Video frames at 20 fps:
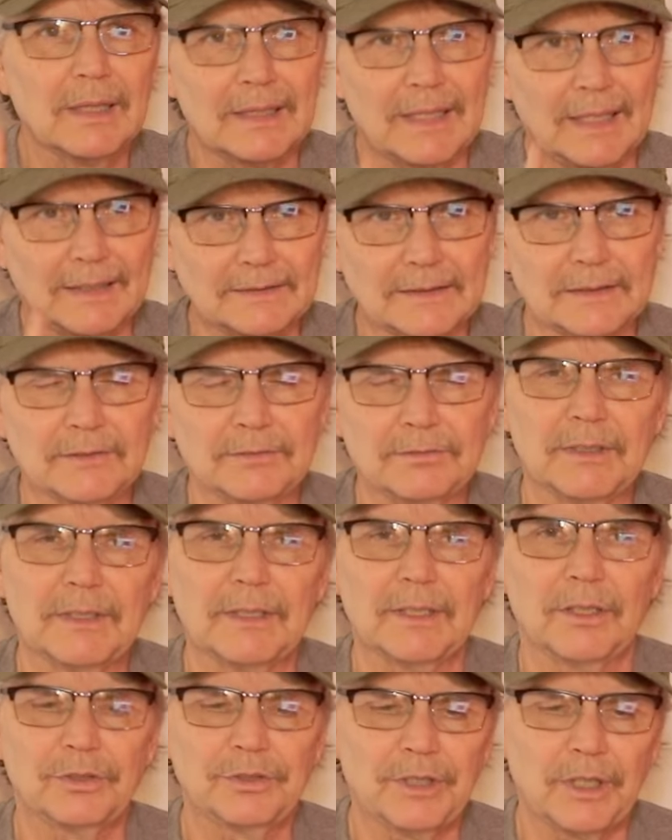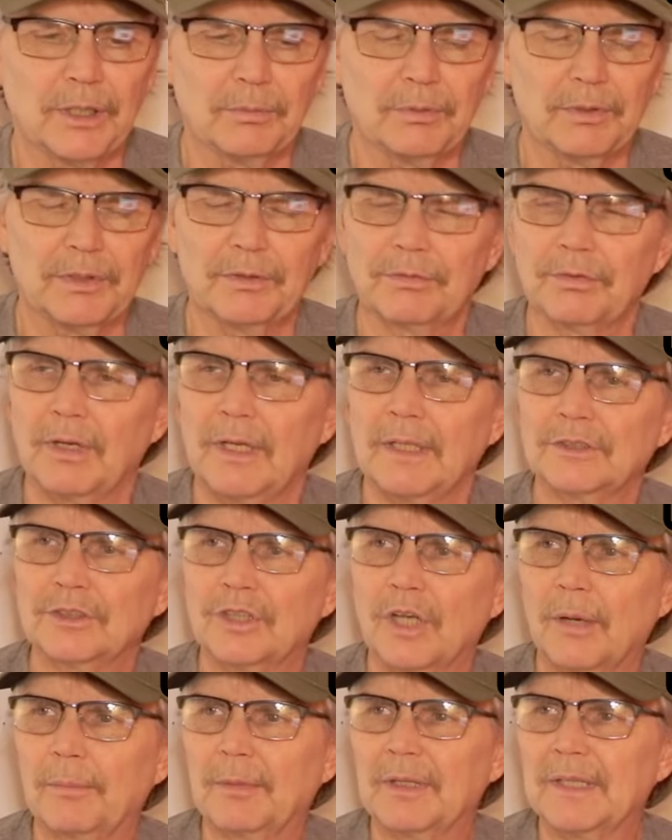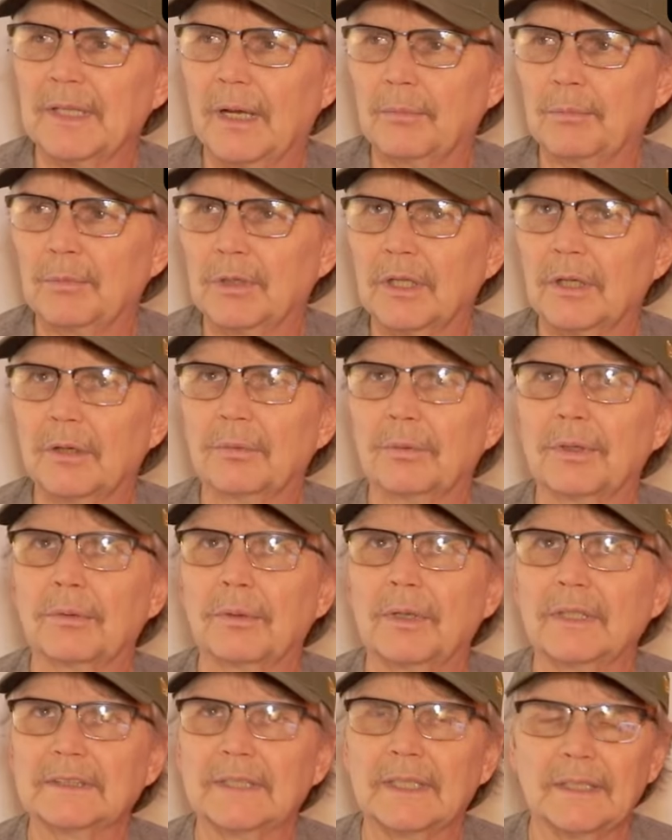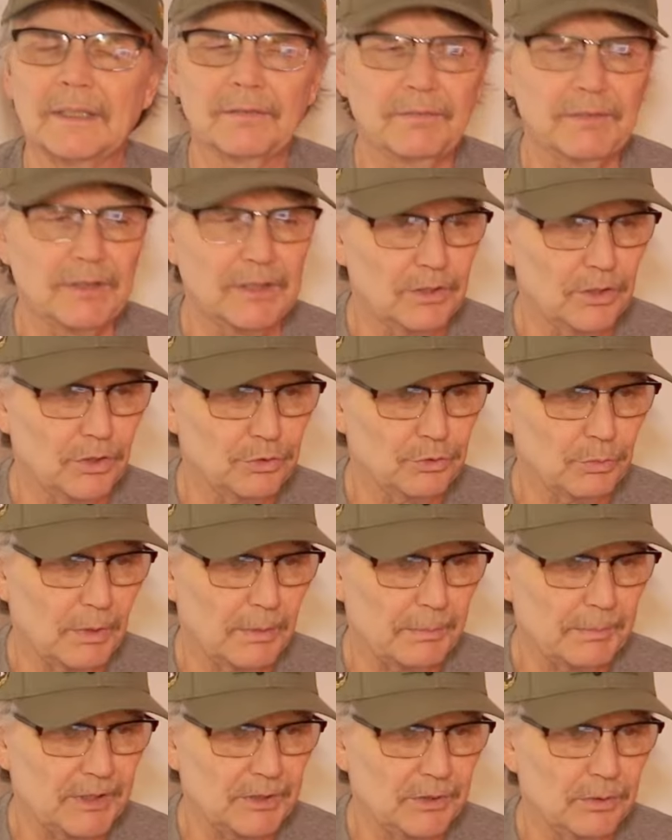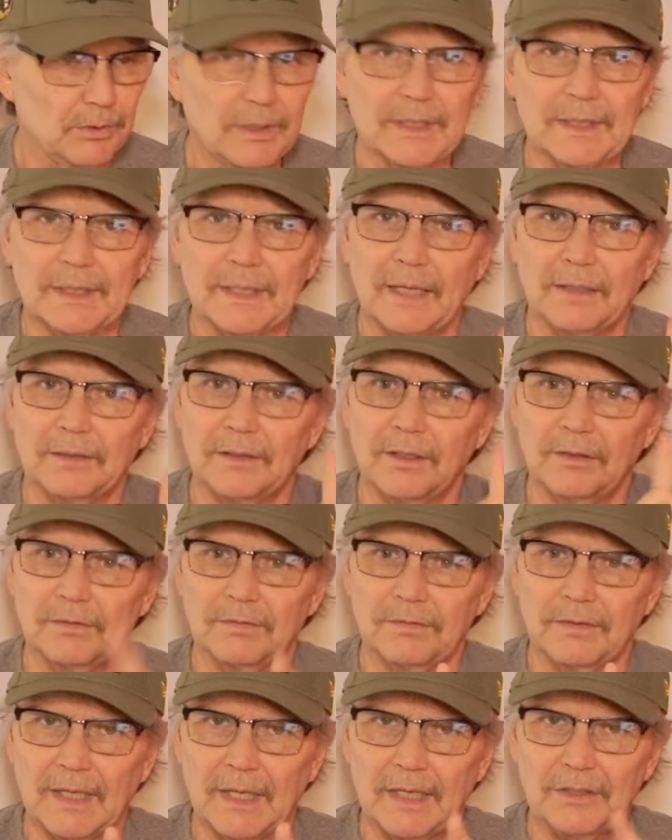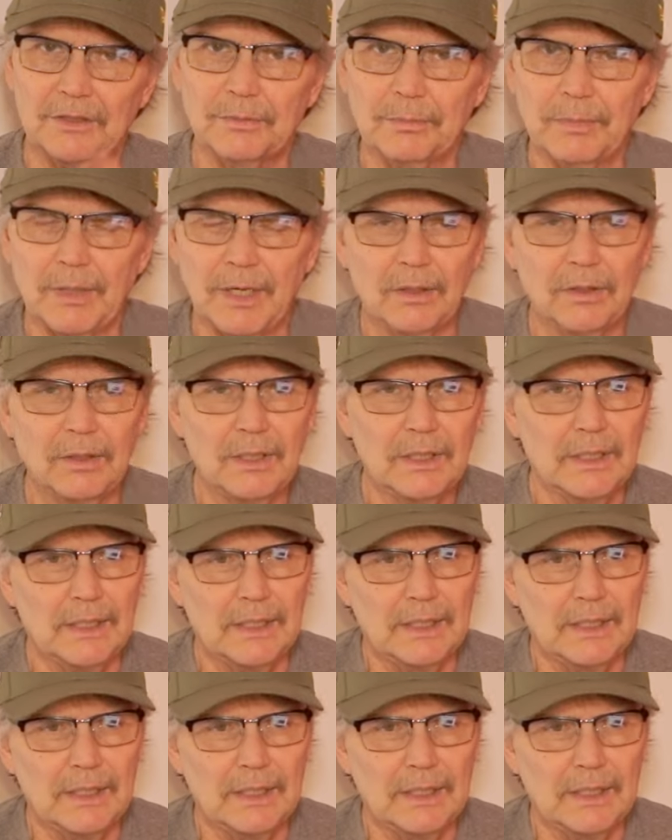like this video, share it with your friends, comment down below, request any videos you want me to do, hit that notification bell.